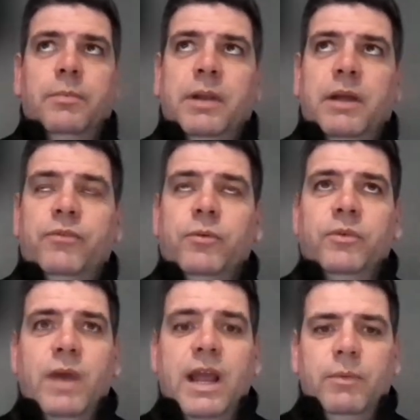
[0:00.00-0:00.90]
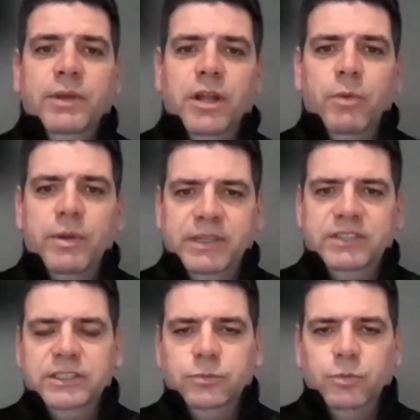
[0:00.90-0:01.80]
a platform of where we know we're
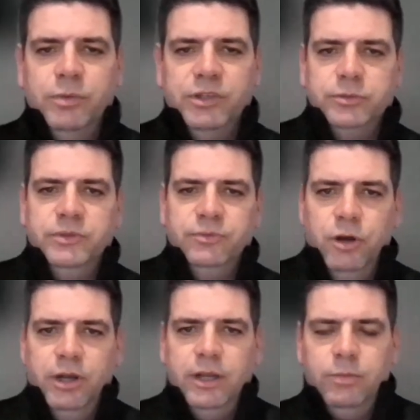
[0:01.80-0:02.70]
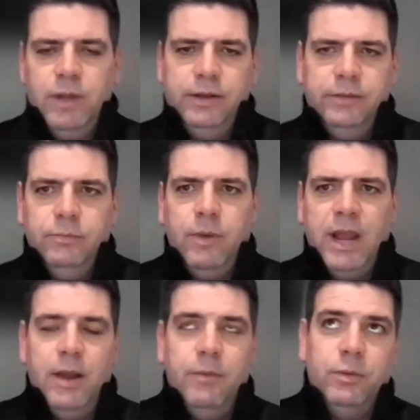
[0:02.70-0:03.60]
missing and what we're doing right, and
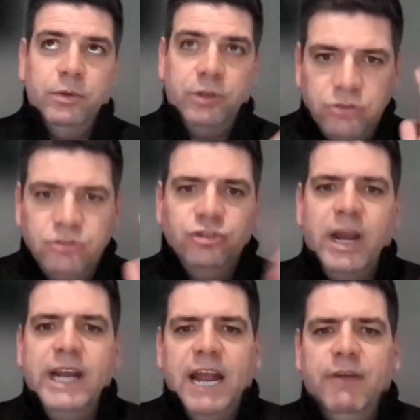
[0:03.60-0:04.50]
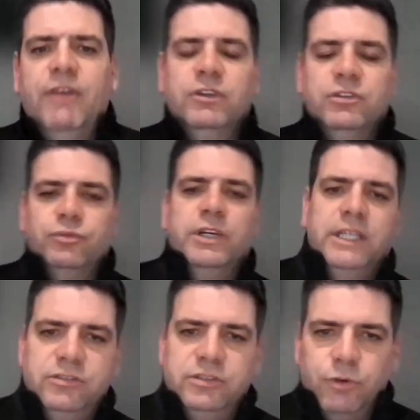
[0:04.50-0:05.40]
where we're concentrating our efforts
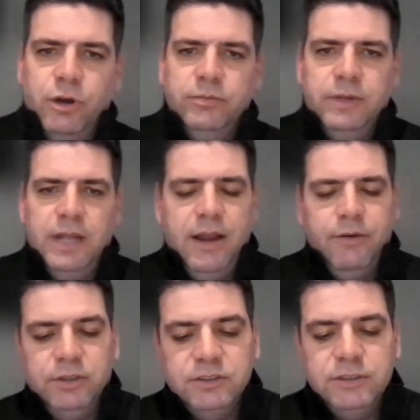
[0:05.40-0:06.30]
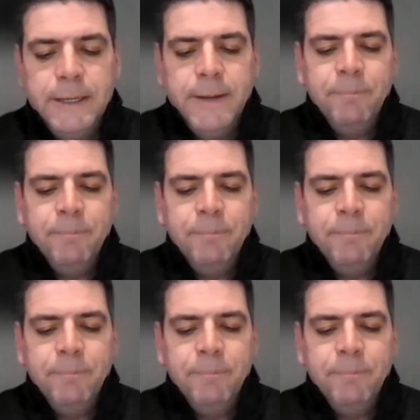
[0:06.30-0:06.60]
really into the right areas.